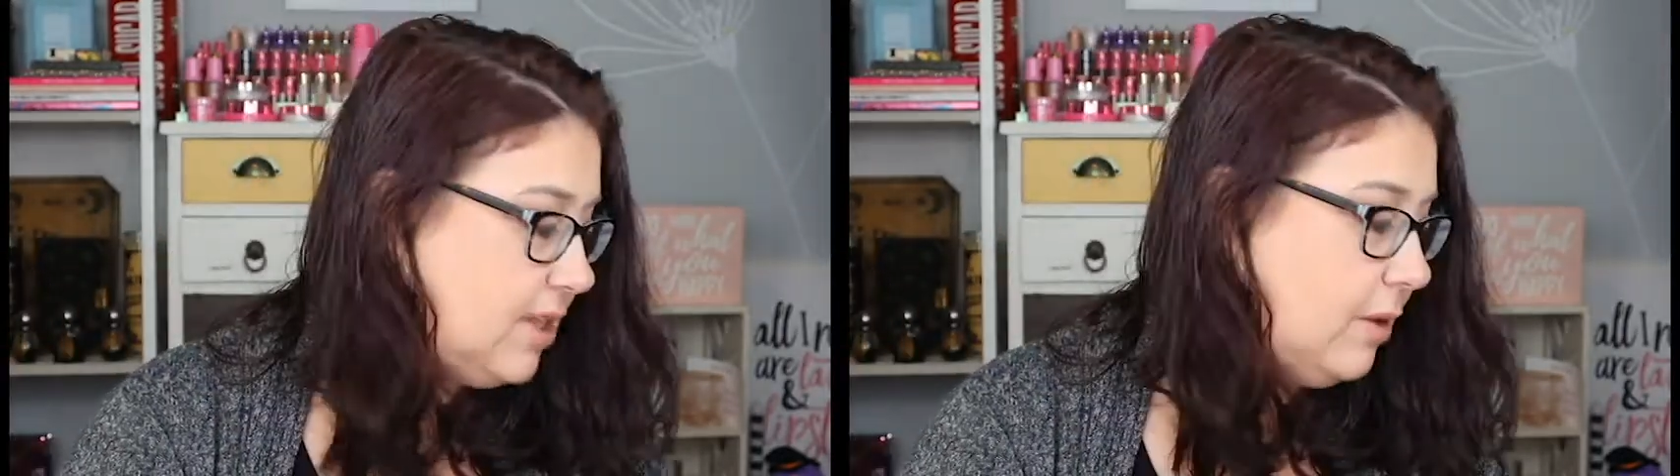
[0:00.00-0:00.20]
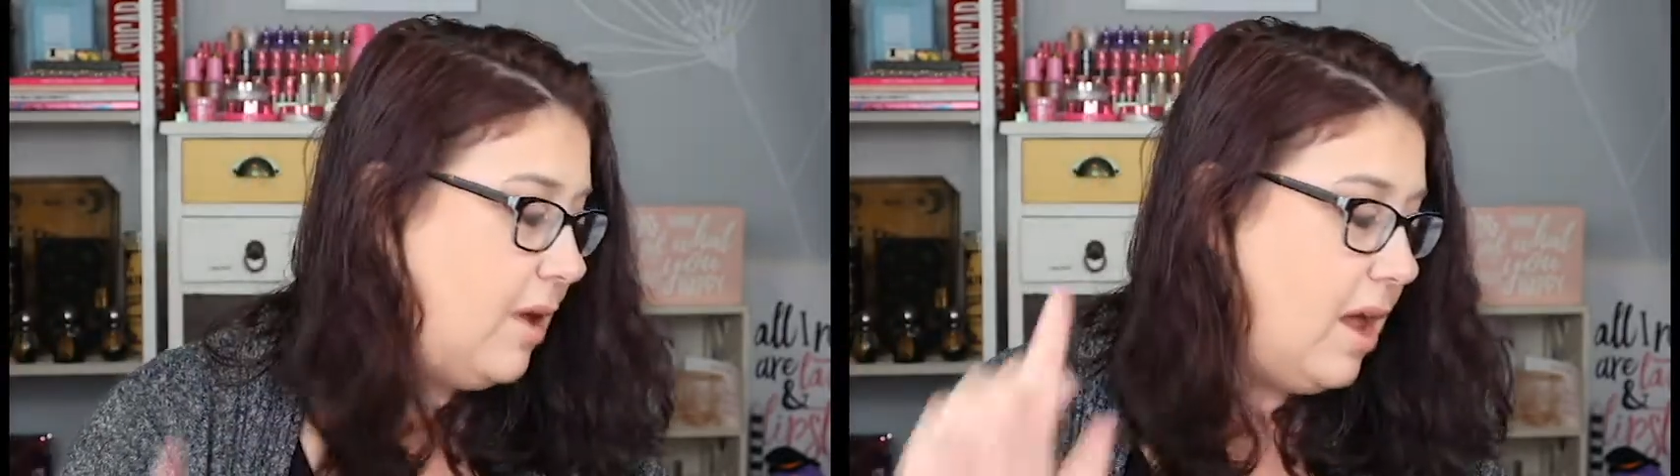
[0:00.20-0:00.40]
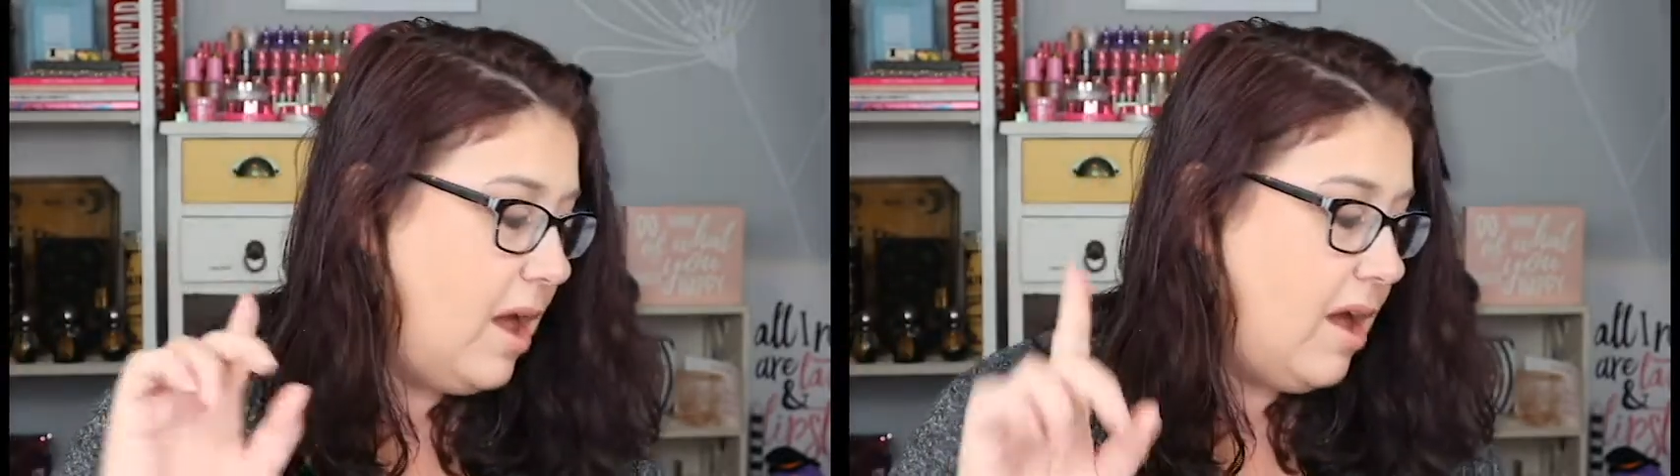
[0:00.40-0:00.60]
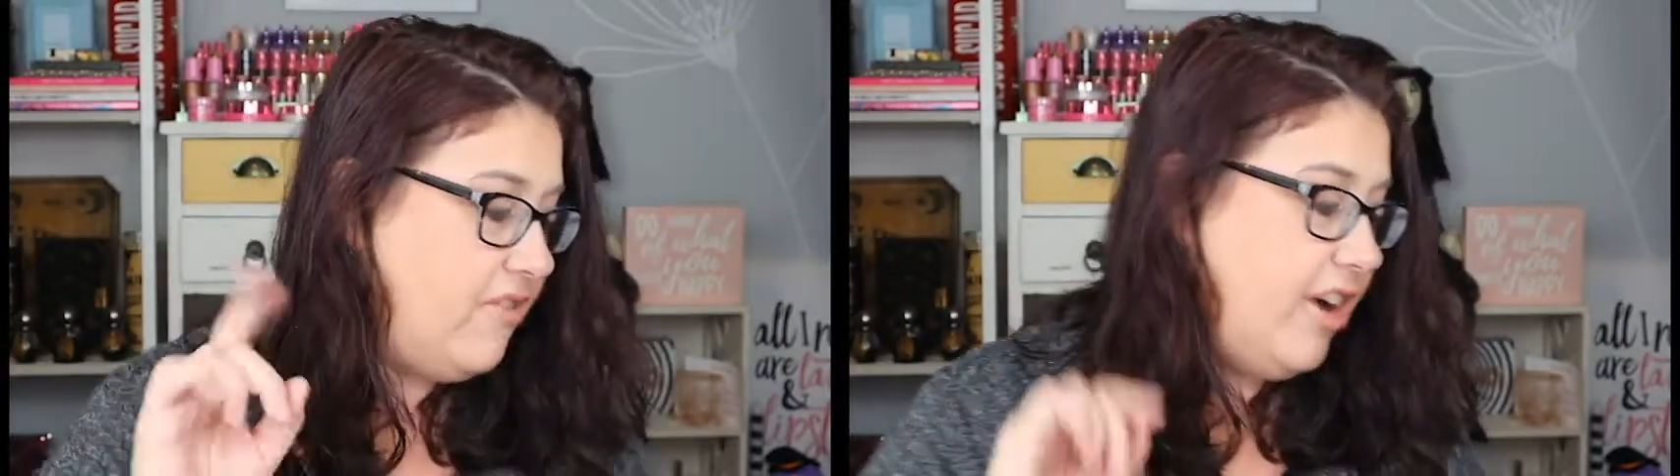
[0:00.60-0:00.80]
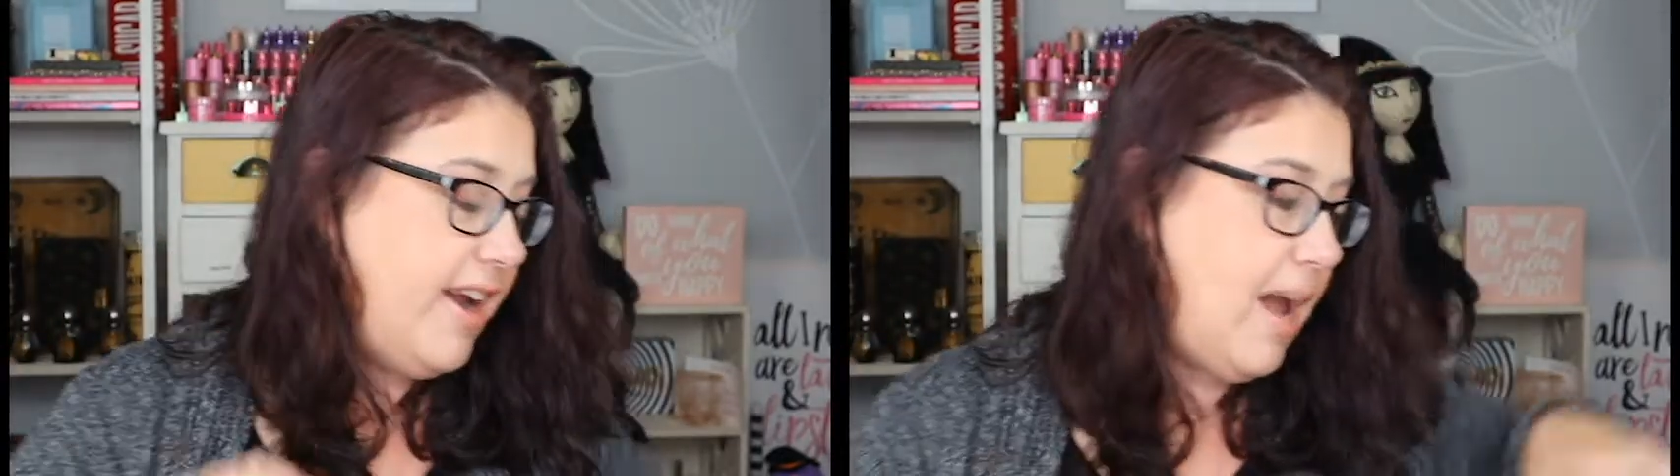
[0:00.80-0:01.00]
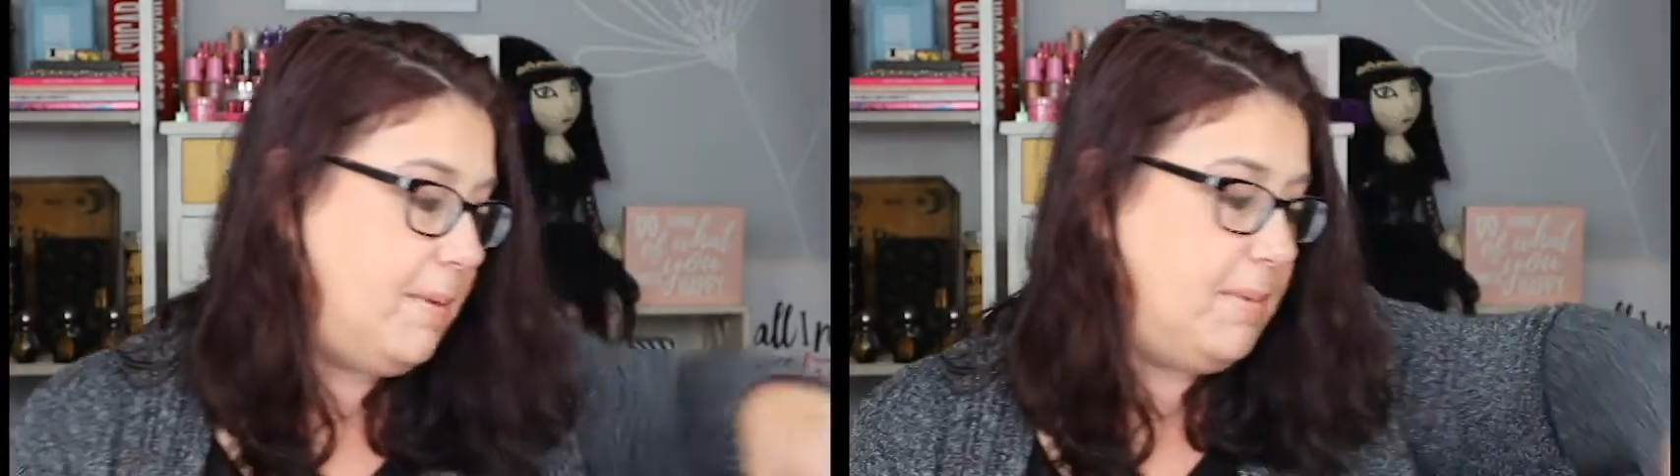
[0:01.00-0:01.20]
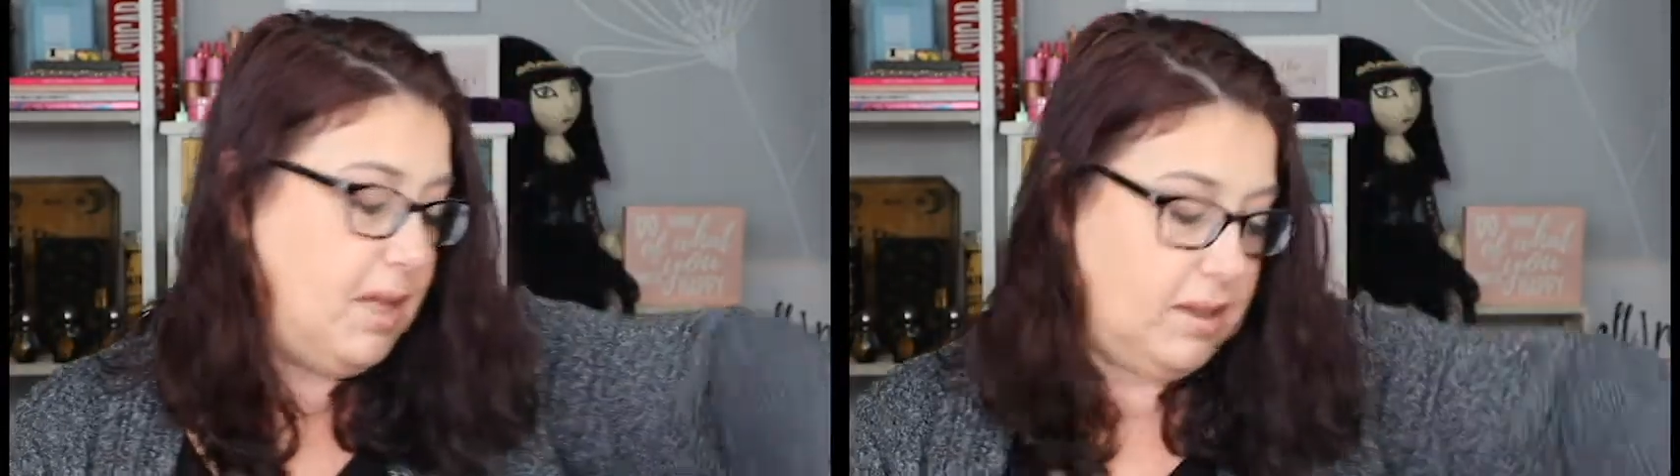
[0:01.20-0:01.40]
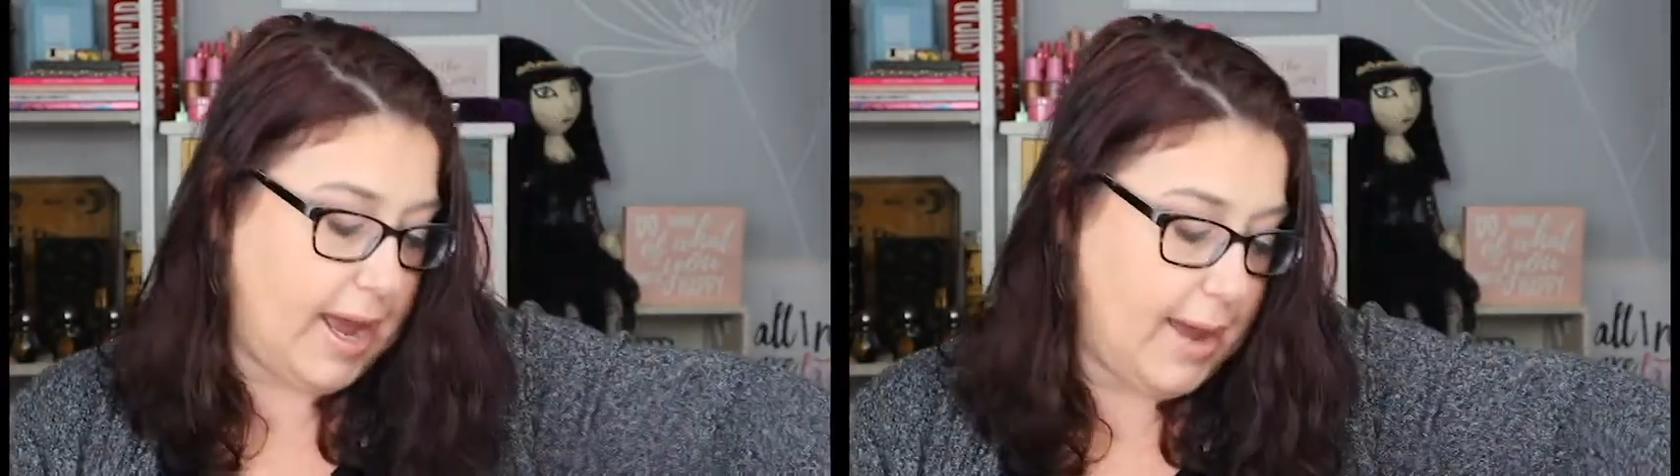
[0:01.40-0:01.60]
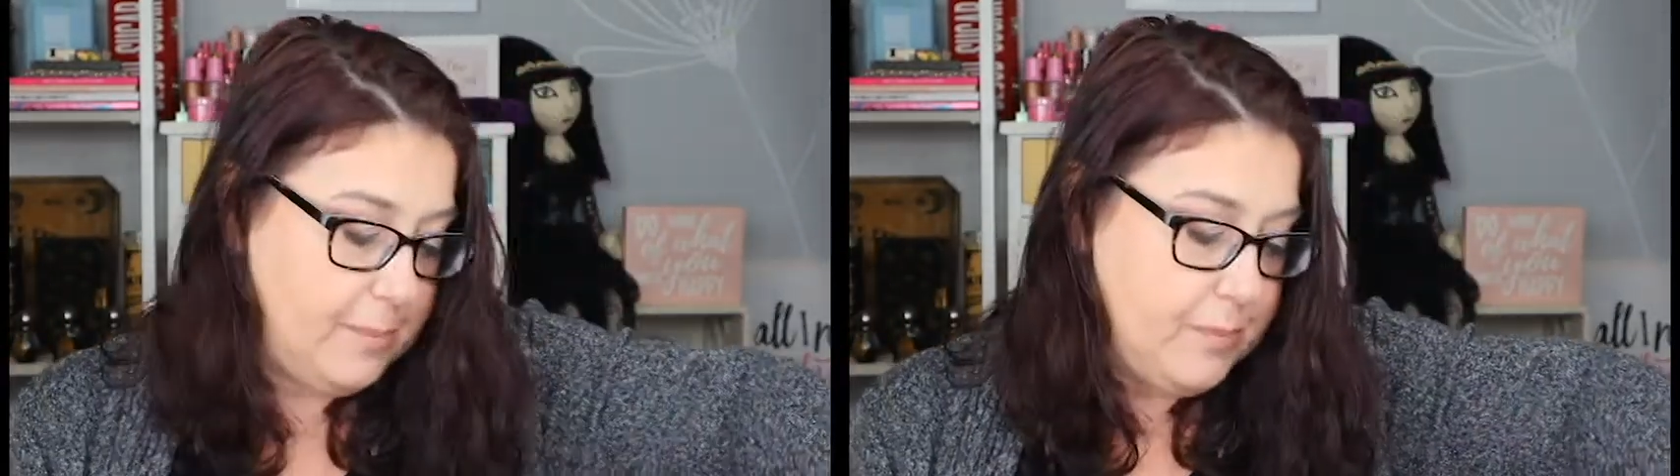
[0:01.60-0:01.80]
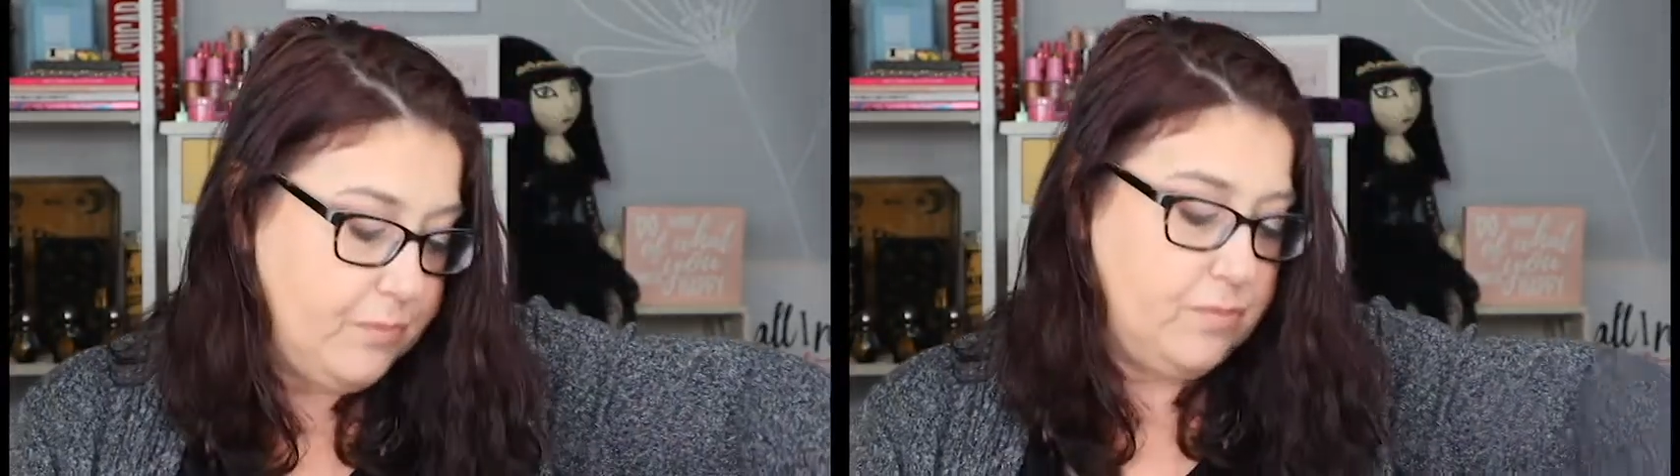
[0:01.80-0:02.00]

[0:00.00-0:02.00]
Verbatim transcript: So very happy about that.